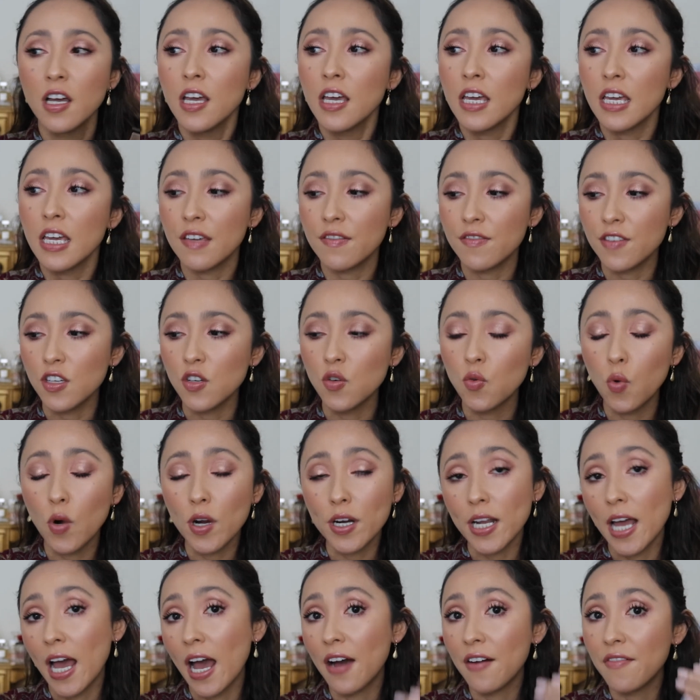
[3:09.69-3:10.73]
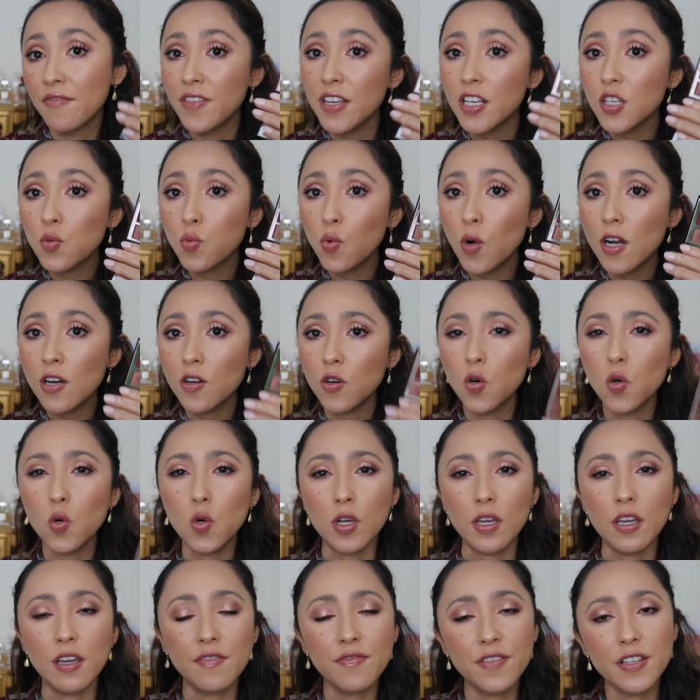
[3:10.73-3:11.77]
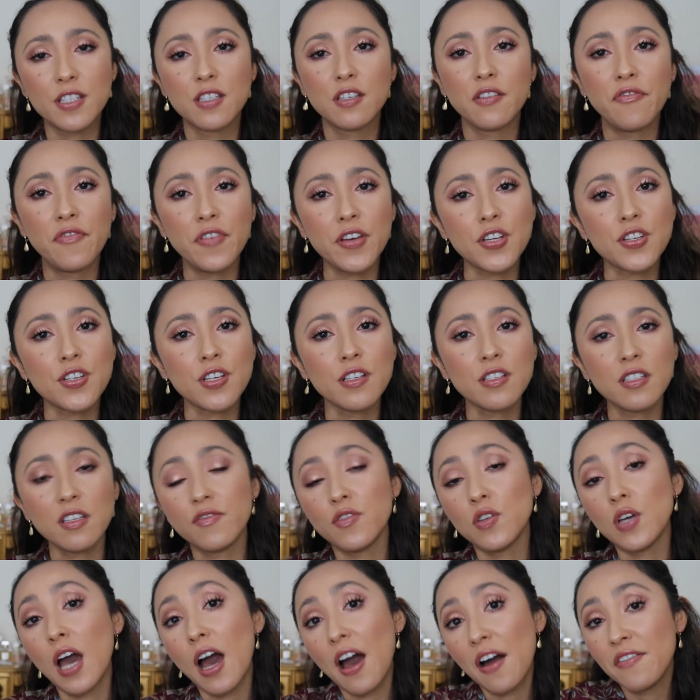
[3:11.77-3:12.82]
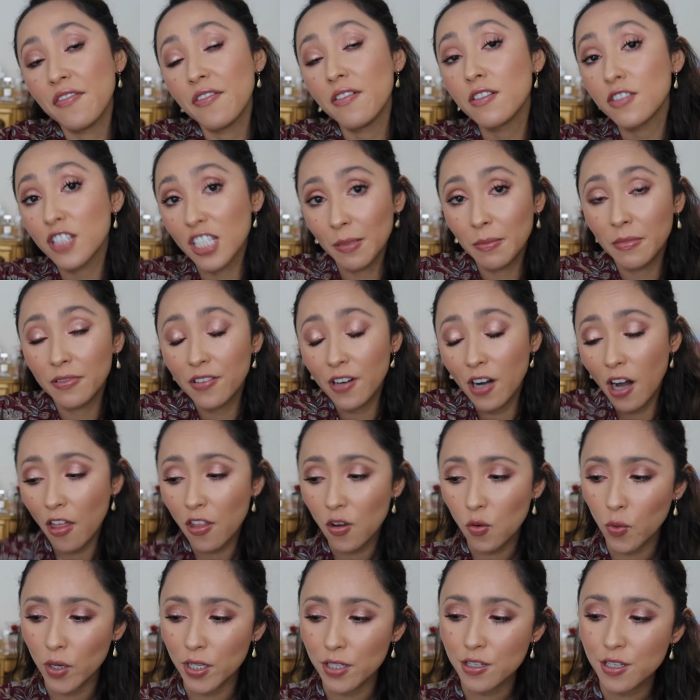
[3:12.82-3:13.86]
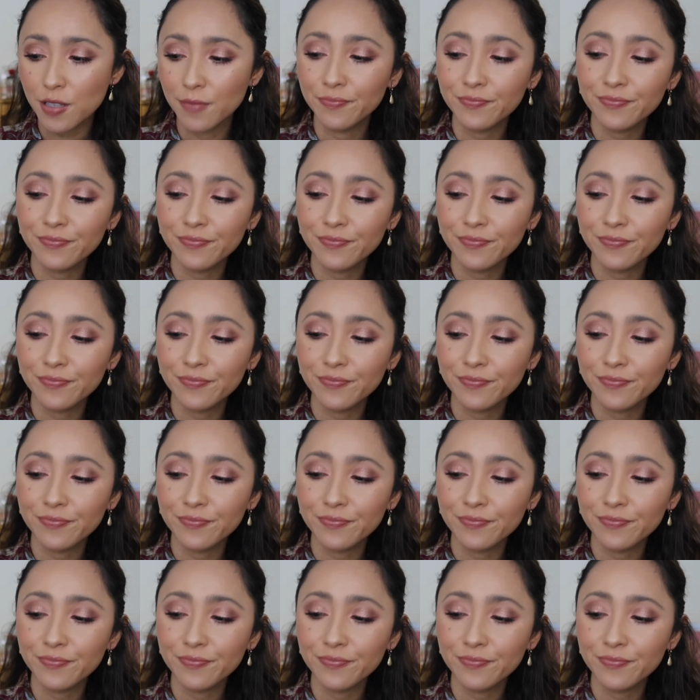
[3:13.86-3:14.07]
if you want to have this one or if it's sufficient if you have some of her other ones.